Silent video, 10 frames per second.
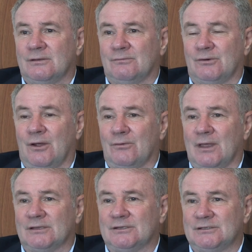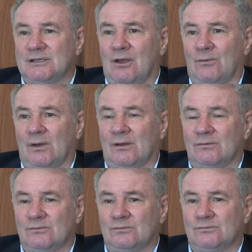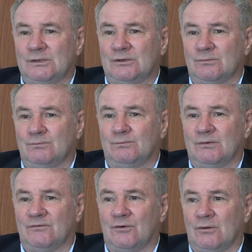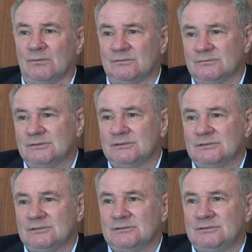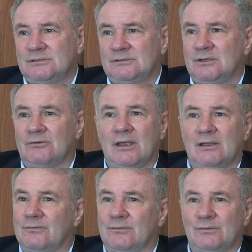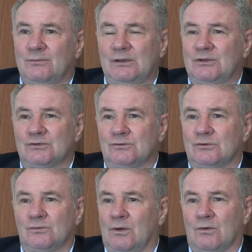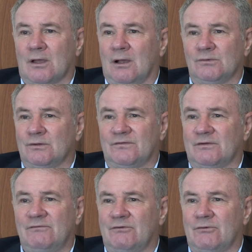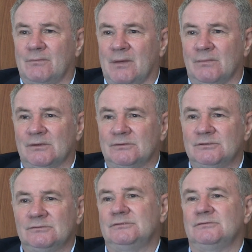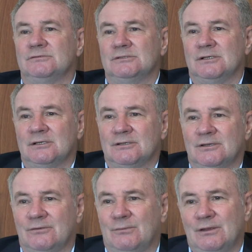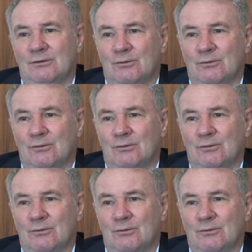were out there to see how well we could perform. And you're right. I mean, when you score at the World Cup, you're forever remembered. When you